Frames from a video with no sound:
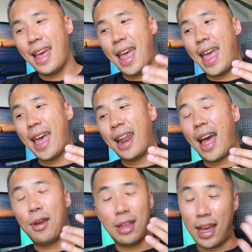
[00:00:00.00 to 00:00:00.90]
And
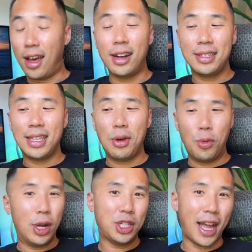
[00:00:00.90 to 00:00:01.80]
I, I honestly
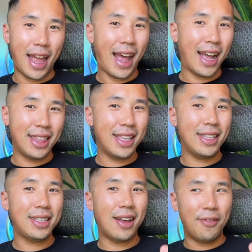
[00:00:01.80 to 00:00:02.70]
wish I had
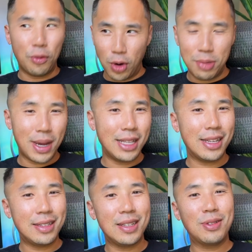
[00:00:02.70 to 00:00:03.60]
this with my
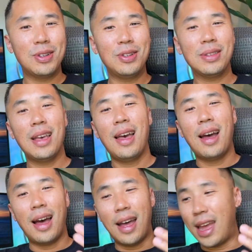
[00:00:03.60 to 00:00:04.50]
Disney cruise,
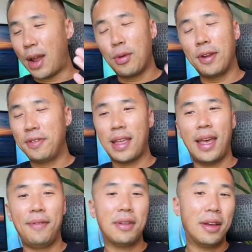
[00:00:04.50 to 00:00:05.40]
uh, and I would have
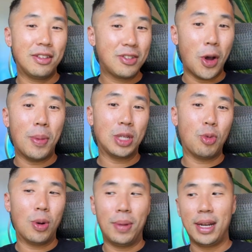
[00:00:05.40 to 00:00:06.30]
saved uh, so much
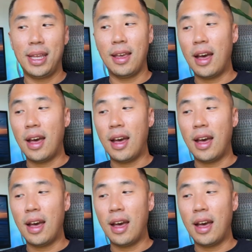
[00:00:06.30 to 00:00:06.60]
more money.